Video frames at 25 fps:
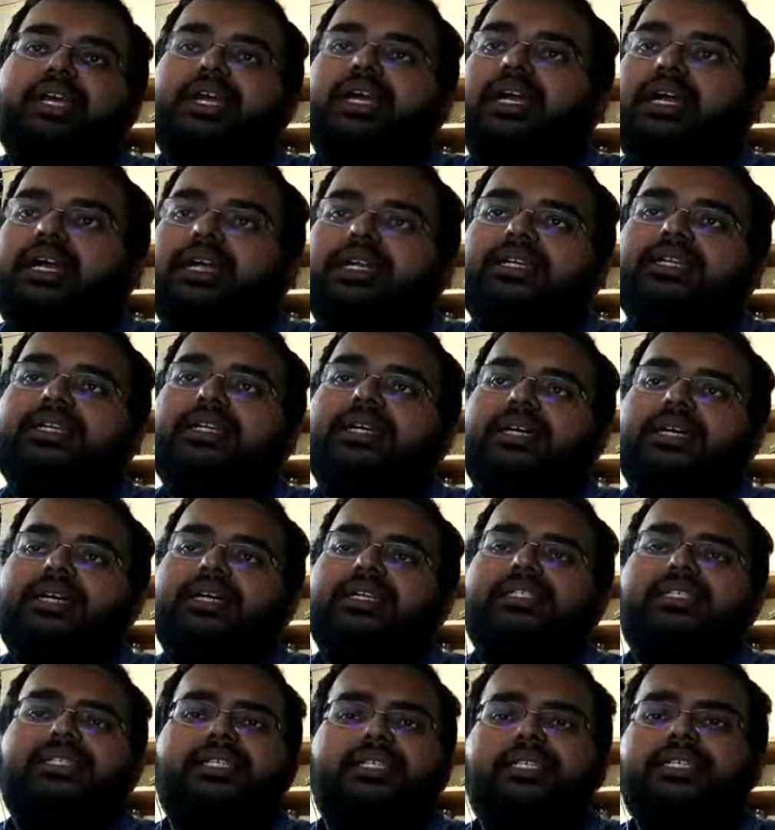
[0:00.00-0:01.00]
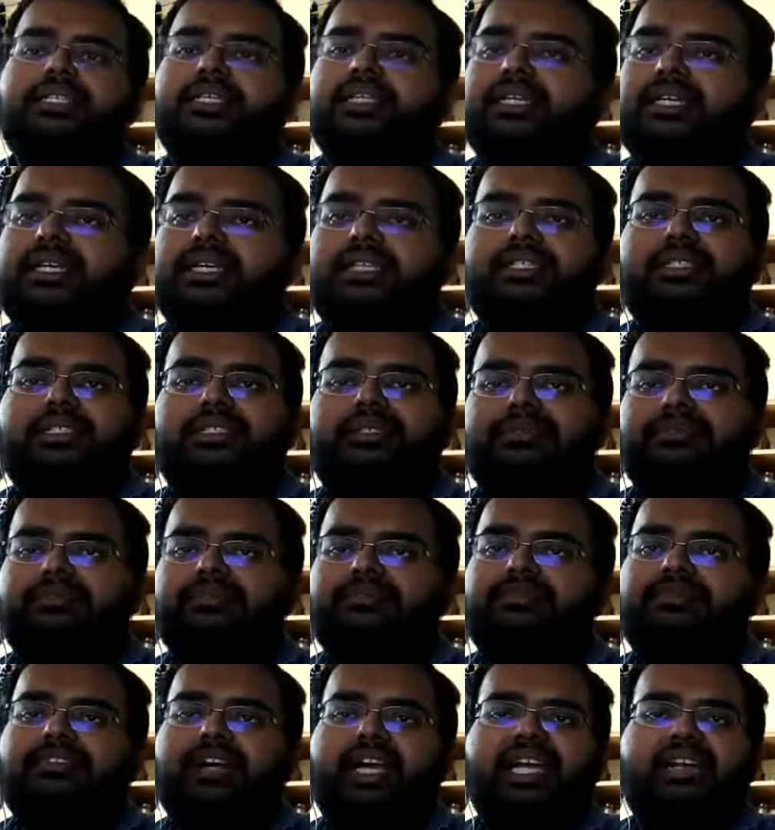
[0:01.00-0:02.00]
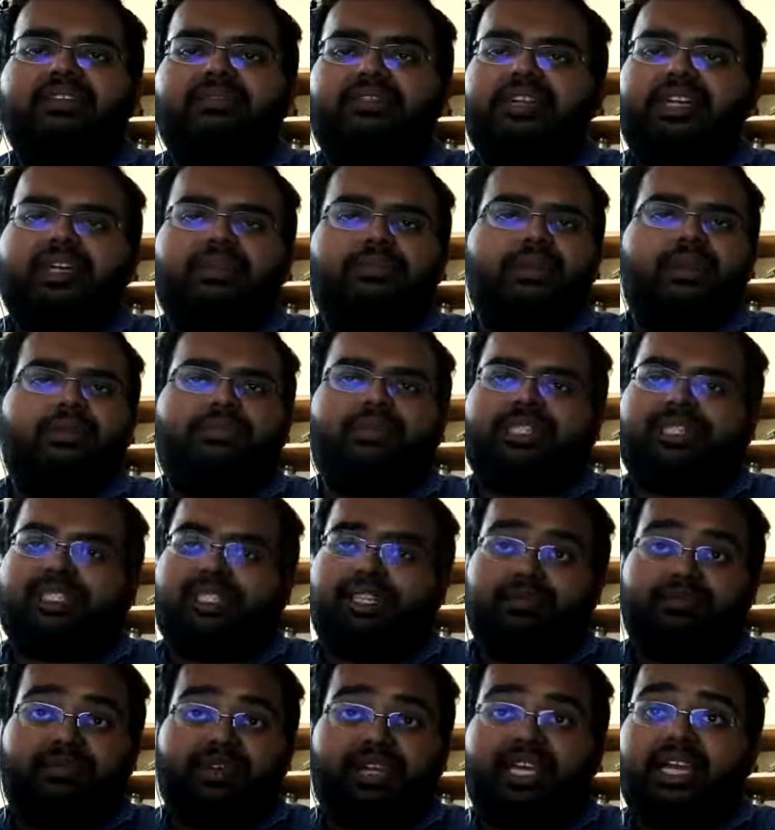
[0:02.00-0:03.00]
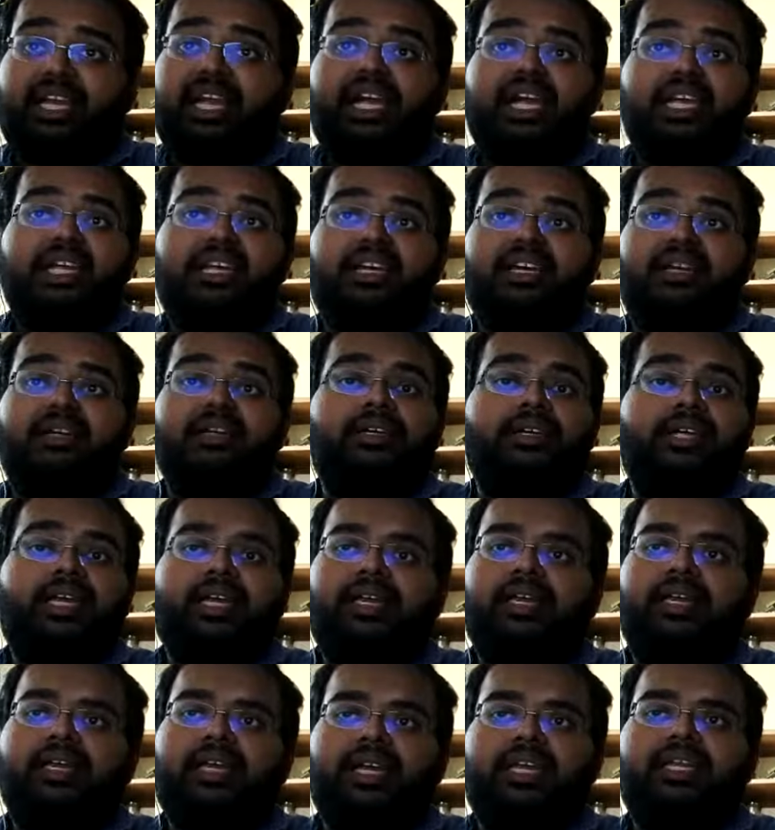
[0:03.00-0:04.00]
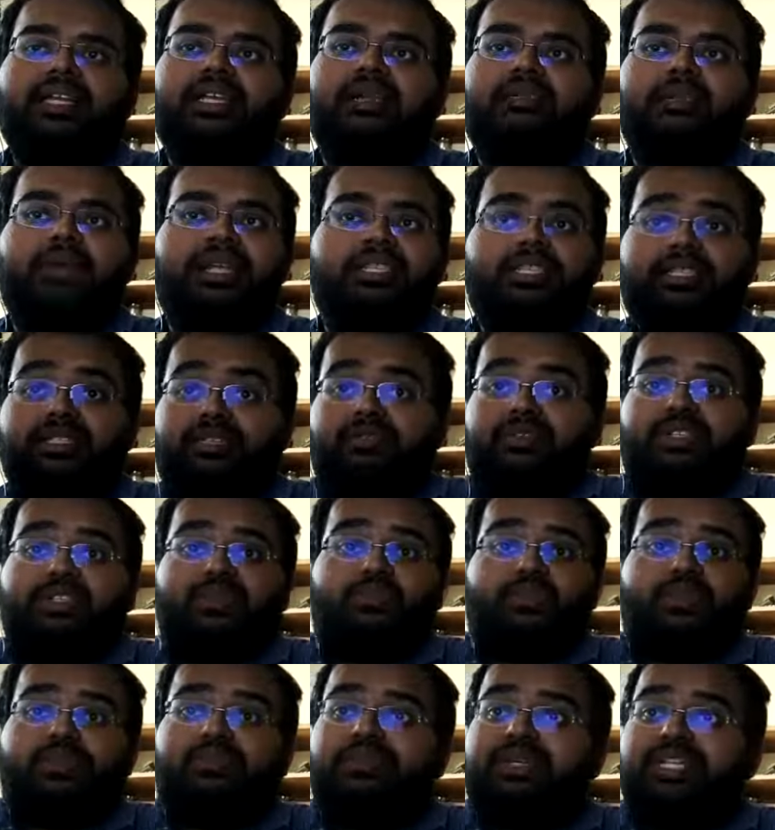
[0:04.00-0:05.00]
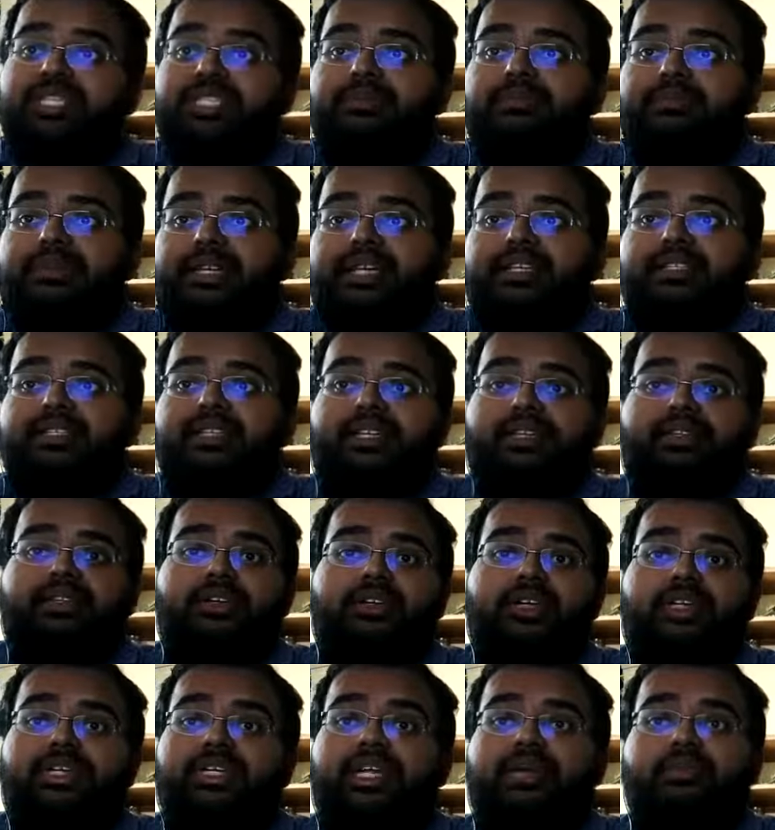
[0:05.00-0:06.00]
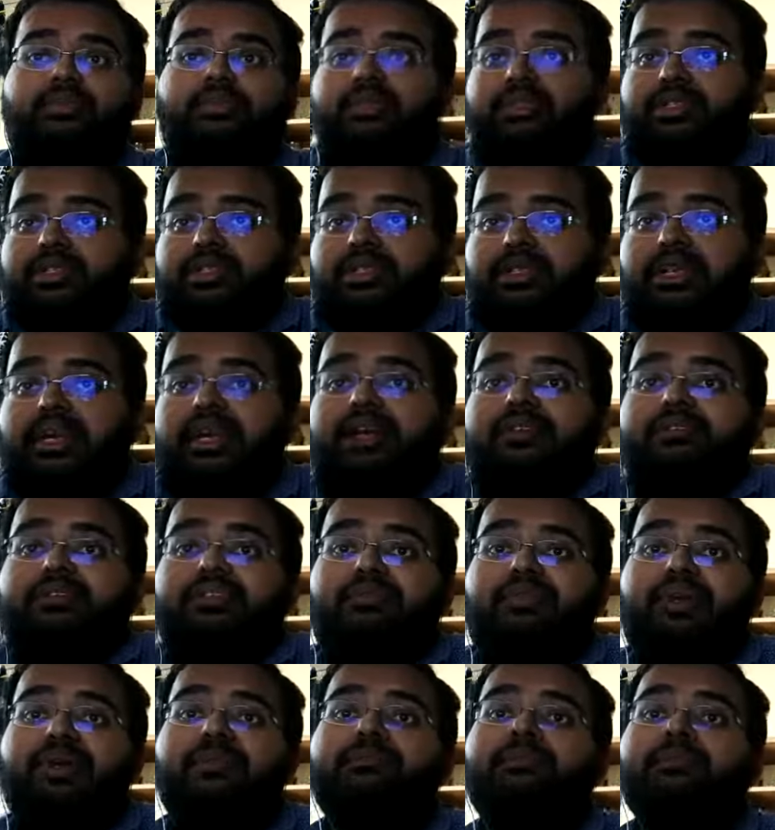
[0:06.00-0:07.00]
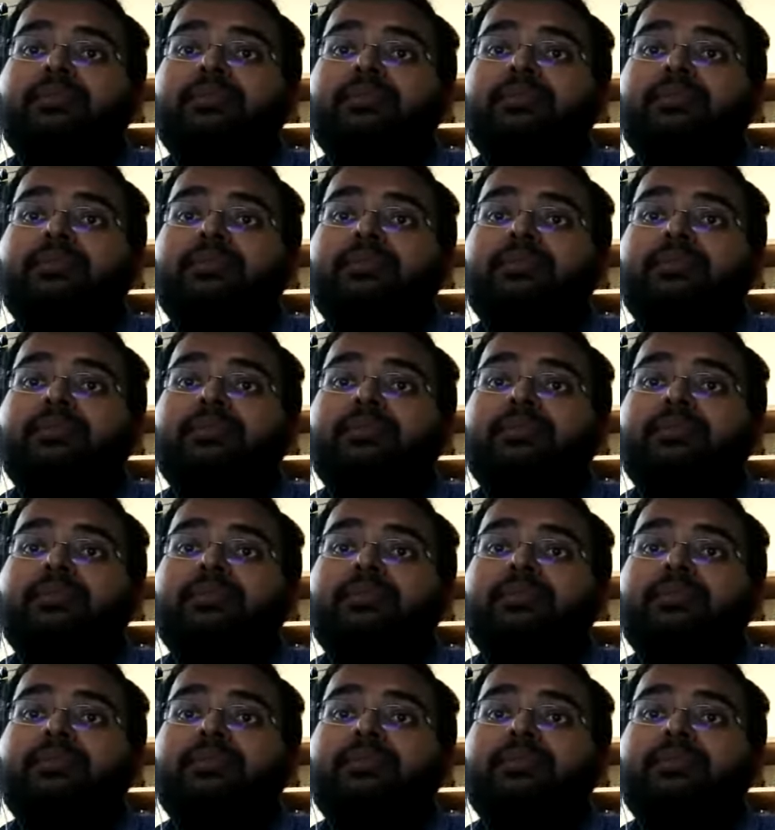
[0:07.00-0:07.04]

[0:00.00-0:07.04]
And CNT has wide variety properties. They have very high current carrying capacity, which wouldn't be a surprise. Electronic dipoles are everywhere.